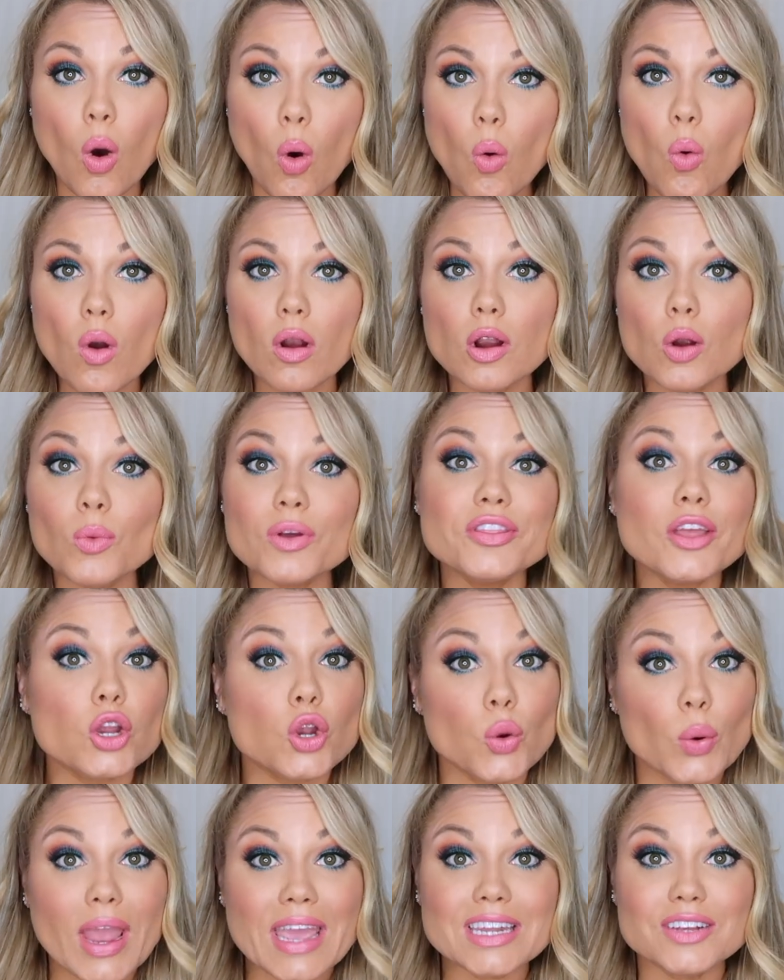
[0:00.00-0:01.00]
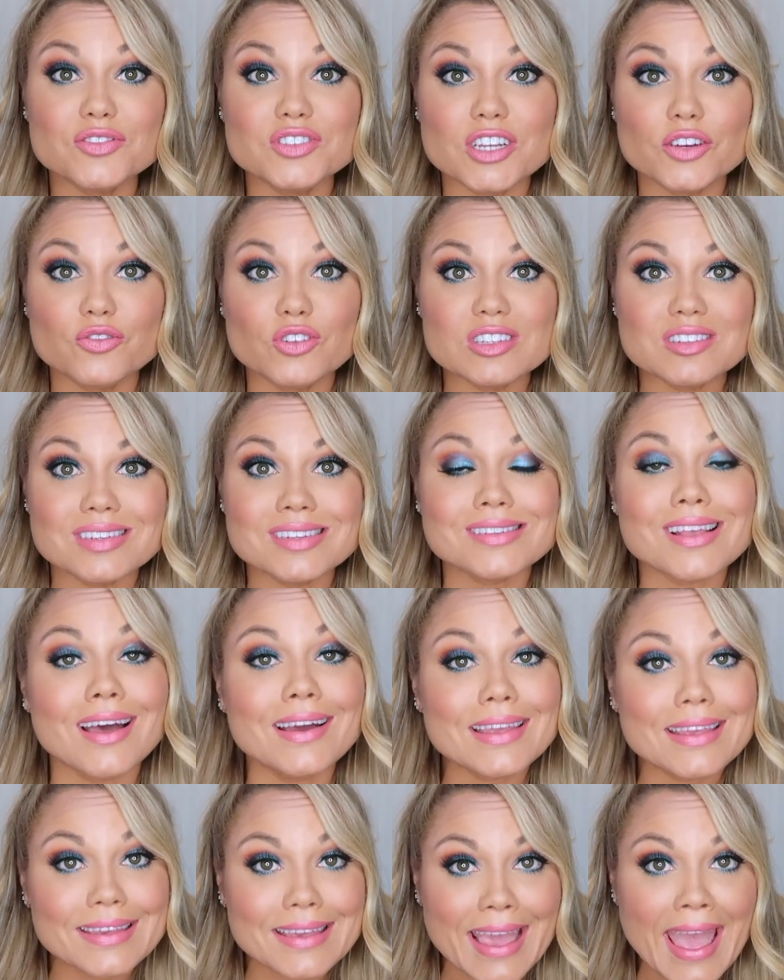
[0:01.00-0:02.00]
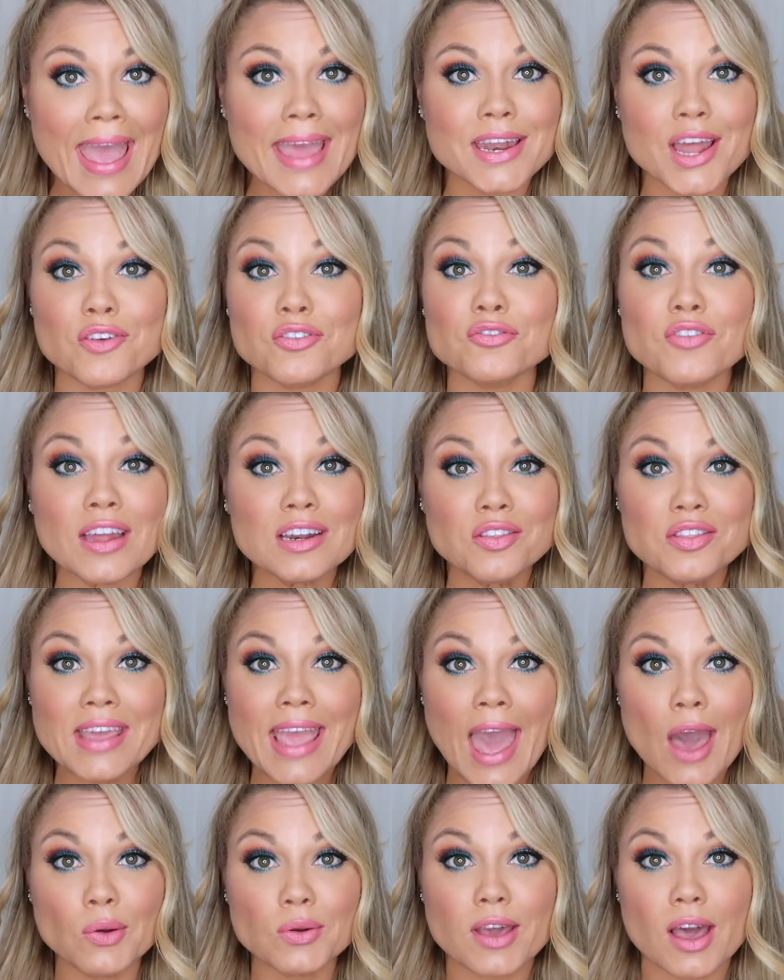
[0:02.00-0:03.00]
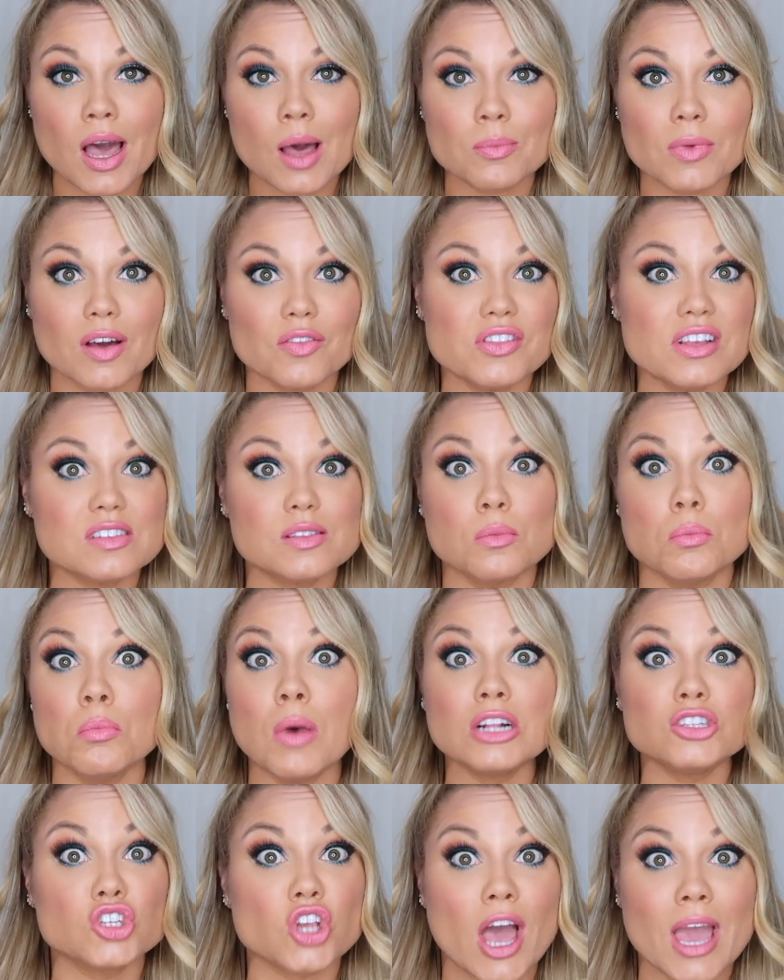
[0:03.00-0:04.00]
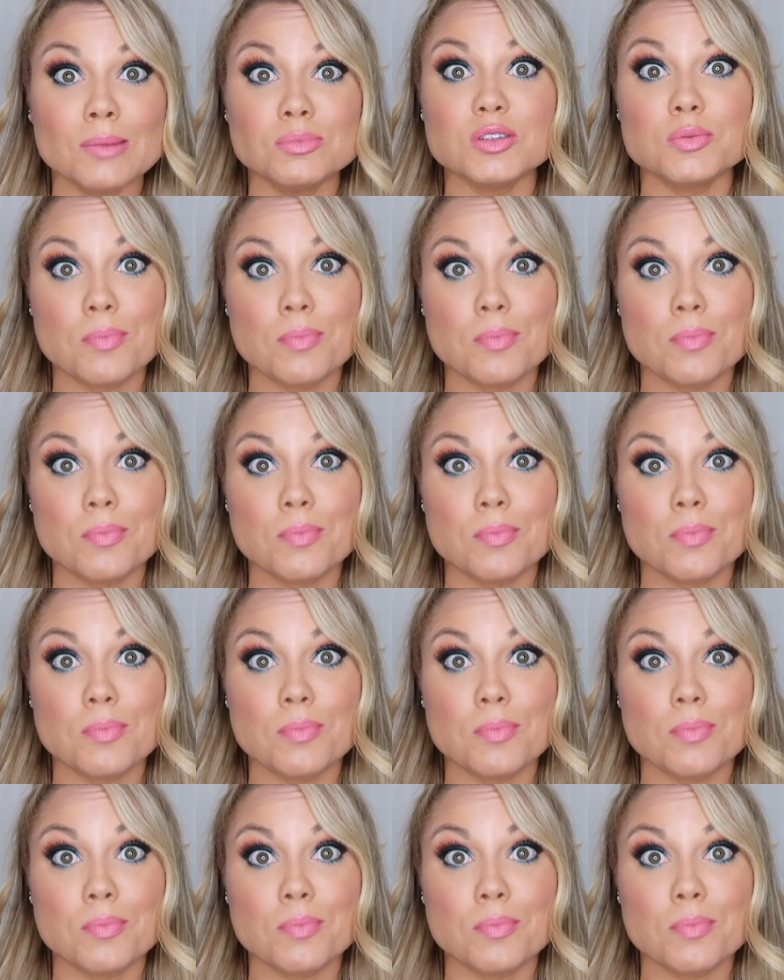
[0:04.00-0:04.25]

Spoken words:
or would their creative differences again affect the outcome of this much-hyped